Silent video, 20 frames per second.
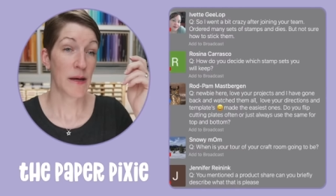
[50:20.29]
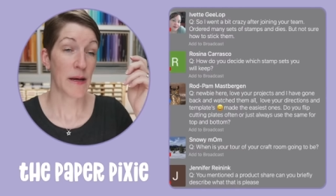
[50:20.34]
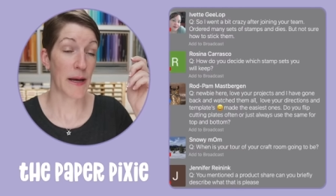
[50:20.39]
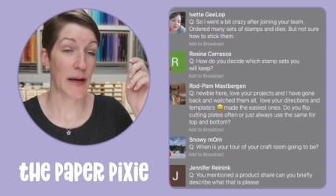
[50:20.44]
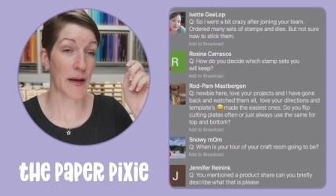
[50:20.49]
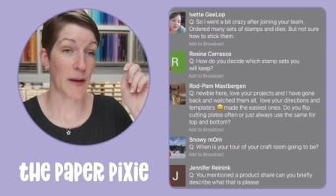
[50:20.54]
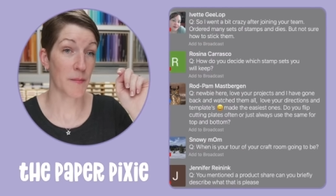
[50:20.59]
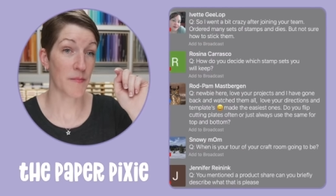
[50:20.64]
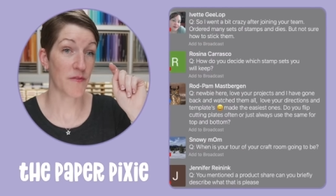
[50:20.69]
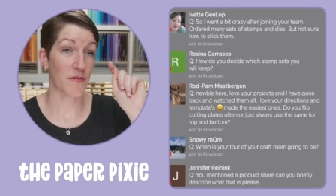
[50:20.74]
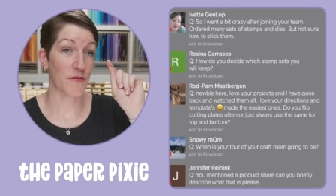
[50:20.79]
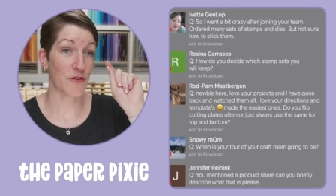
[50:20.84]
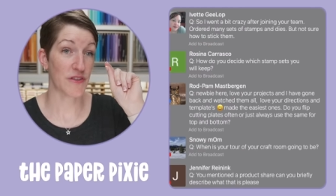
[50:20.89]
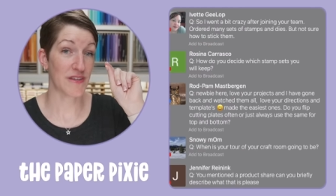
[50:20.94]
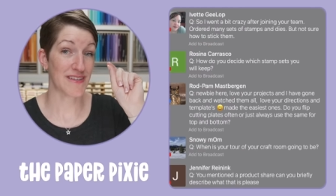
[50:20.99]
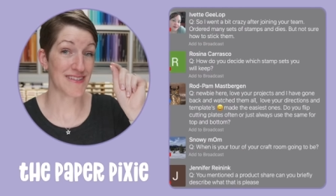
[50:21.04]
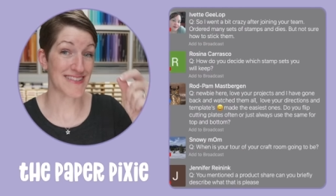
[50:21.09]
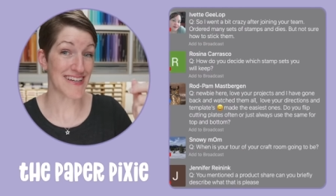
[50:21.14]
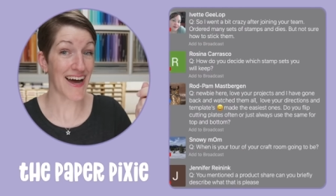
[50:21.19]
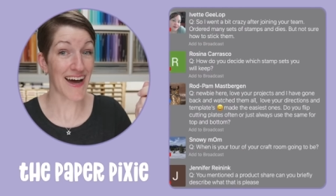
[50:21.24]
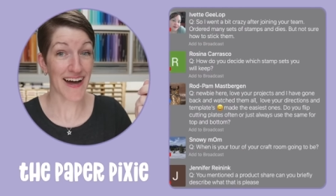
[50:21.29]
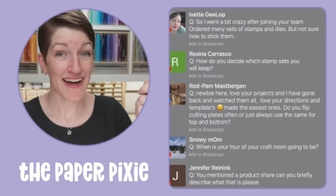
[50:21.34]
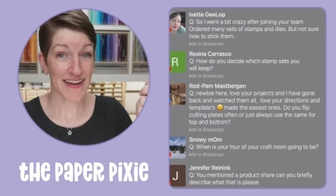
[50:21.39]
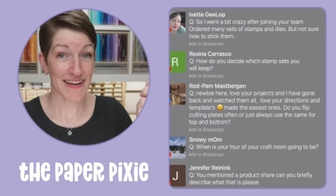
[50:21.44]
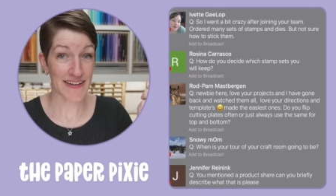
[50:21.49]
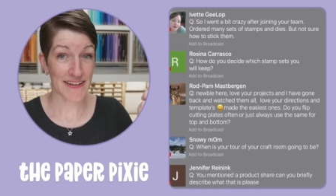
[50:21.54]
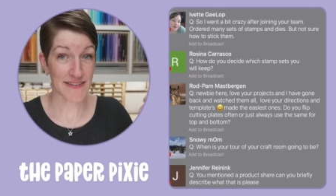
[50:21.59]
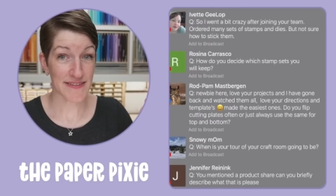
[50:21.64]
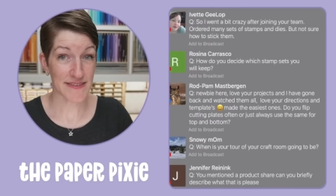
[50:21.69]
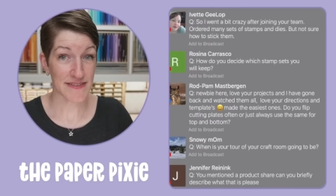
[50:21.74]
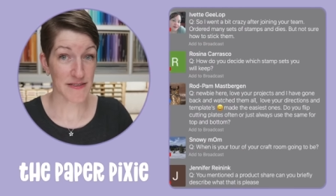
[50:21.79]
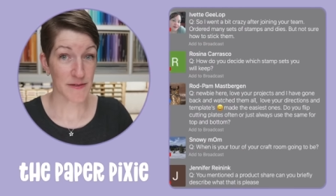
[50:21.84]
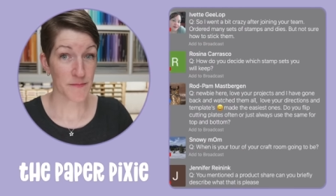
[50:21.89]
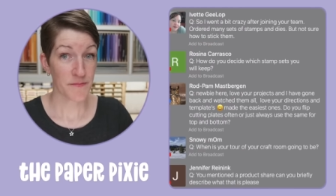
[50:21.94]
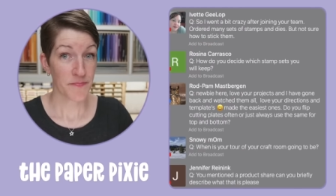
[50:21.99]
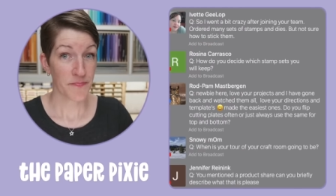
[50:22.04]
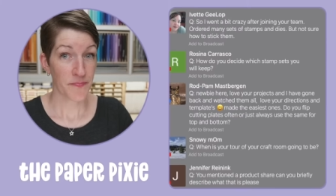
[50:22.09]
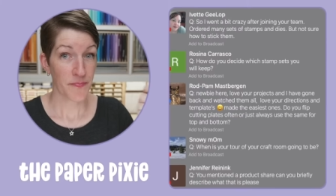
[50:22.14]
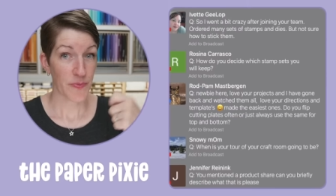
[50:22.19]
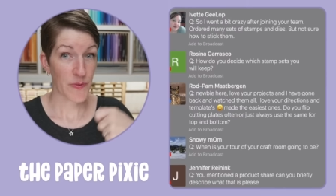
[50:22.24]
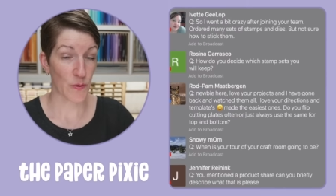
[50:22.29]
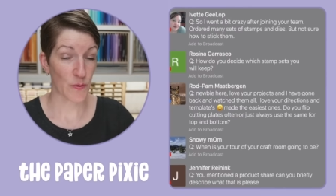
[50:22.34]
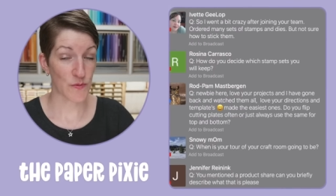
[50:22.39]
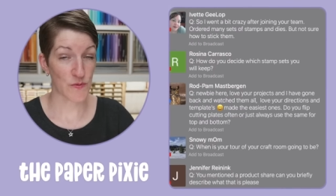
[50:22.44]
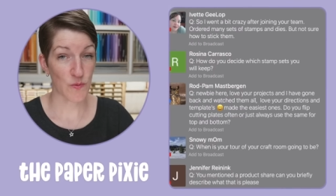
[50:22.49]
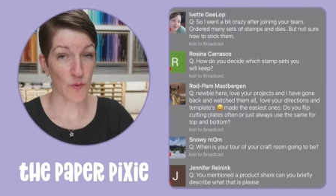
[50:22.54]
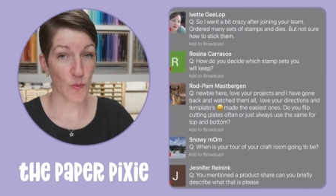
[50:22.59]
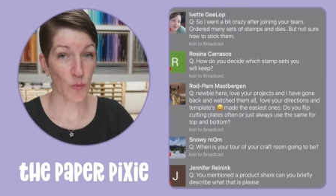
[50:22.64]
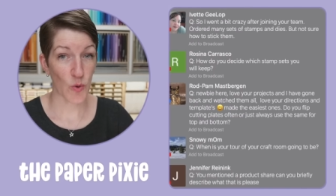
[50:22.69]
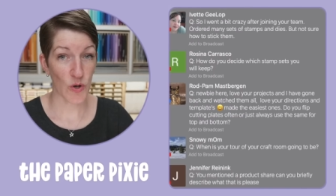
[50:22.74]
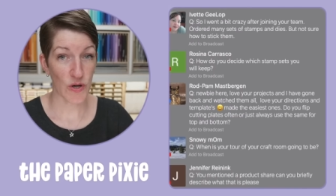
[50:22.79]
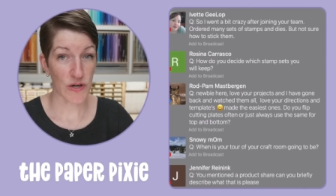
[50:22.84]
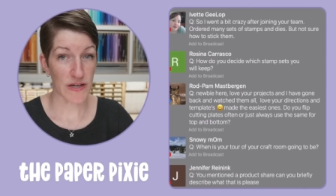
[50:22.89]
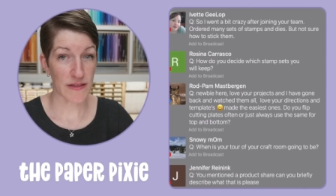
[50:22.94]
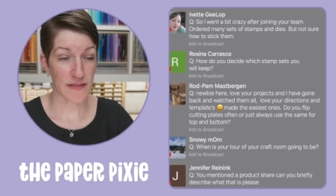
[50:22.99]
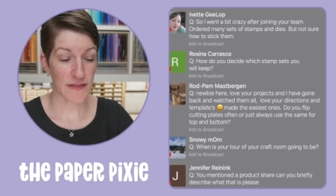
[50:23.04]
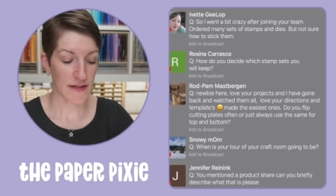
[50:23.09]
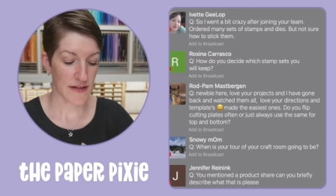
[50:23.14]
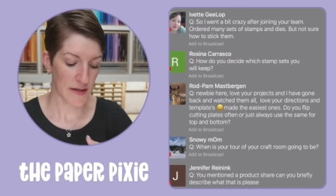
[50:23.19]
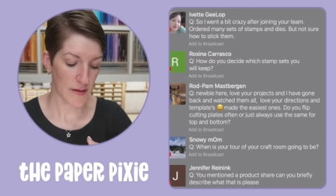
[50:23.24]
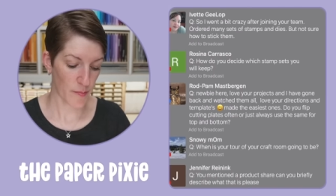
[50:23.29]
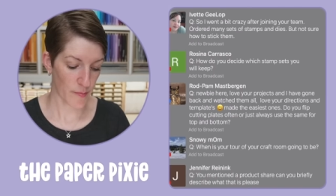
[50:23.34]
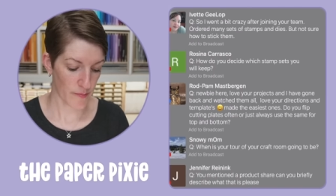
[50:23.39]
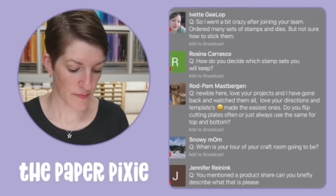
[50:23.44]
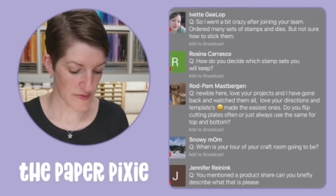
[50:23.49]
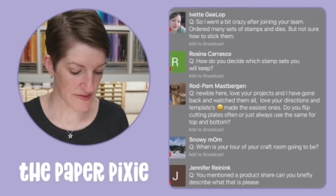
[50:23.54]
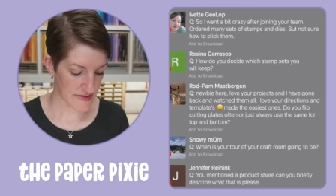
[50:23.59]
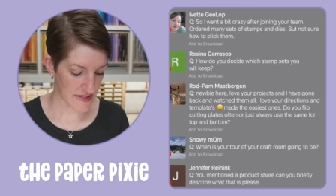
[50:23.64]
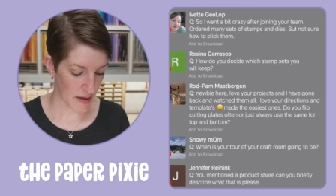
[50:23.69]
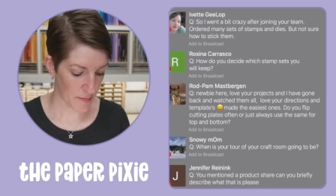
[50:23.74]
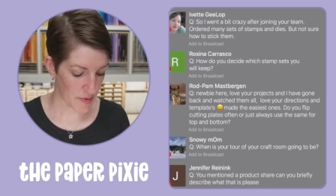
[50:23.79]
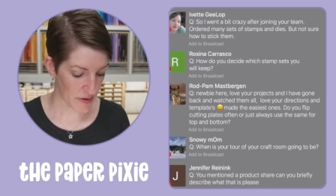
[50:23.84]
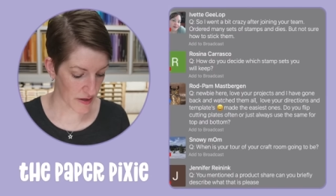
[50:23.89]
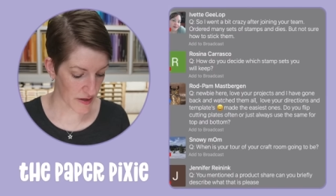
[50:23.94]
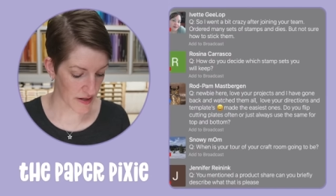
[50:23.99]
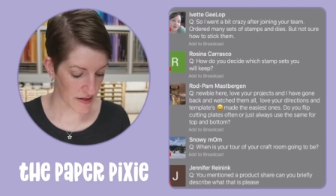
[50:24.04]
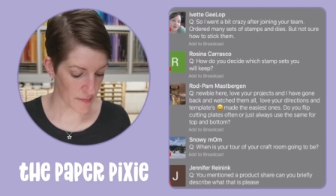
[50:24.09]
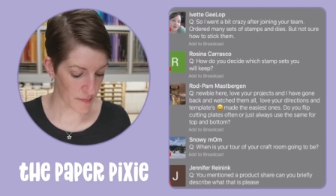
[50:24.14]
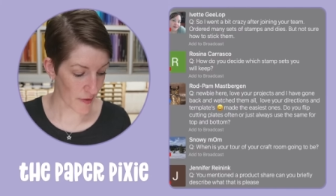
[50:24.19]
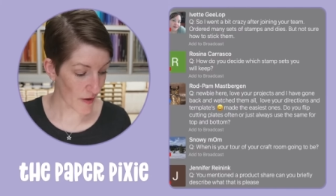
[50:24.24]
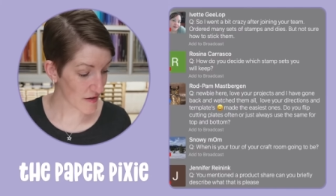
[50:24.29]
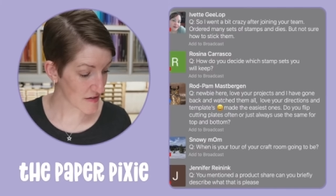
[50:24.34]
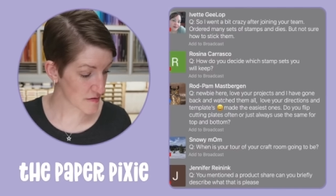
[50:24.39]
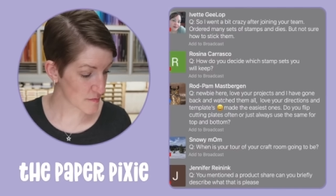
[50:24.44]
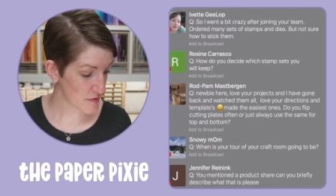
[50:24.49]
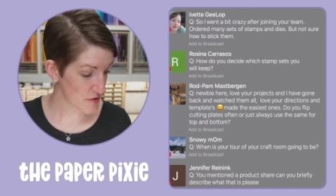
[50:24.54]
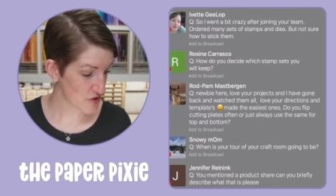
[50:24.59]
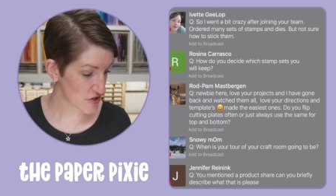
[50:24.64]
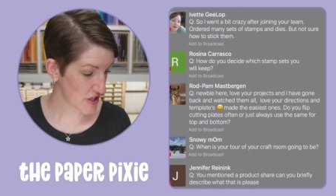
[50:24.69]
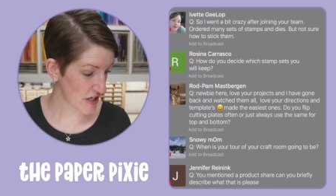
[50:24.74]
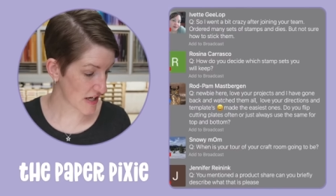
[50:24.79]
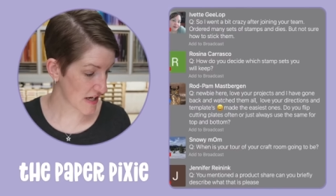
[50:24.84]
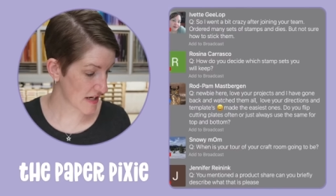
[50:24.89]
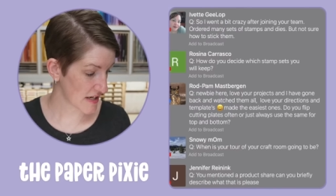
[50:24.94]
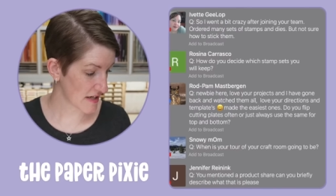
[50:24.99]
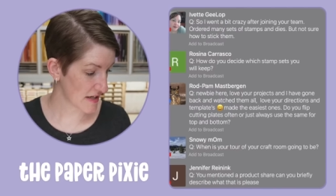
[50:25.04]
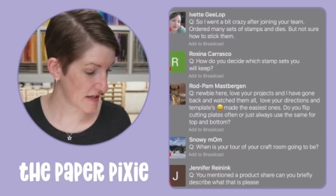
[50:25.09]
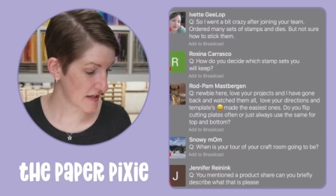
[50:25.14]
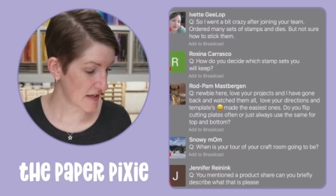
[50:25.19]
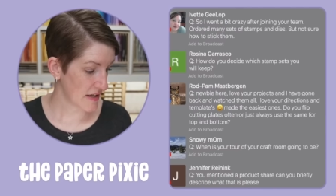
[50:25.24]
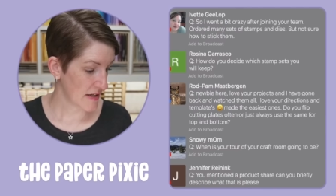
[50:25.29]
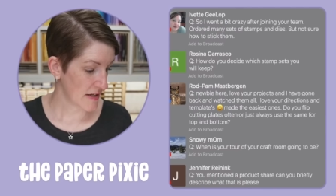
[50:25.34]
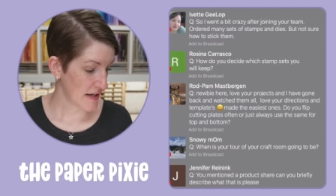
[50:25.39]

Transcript: Um, for the dies, those will work in the stamp and cut and emboss machine.